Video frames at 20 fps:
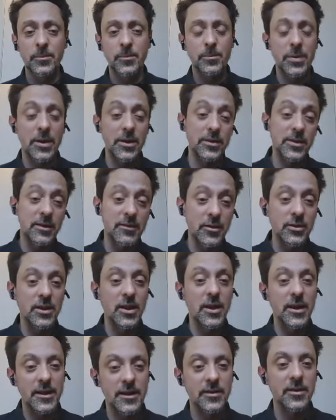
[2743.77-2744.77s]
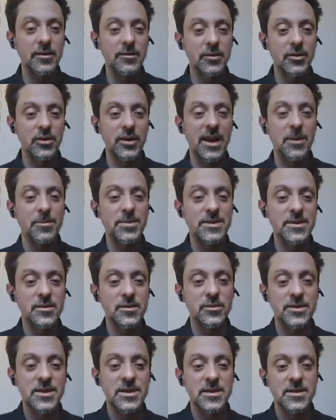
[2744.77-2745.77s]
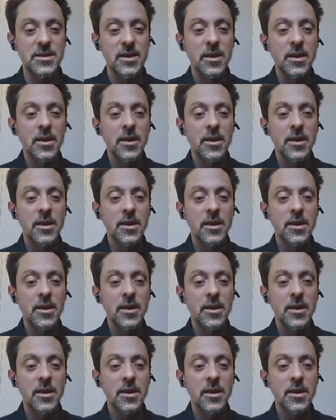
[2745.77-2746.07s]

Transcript: both our online and our on-campus courses,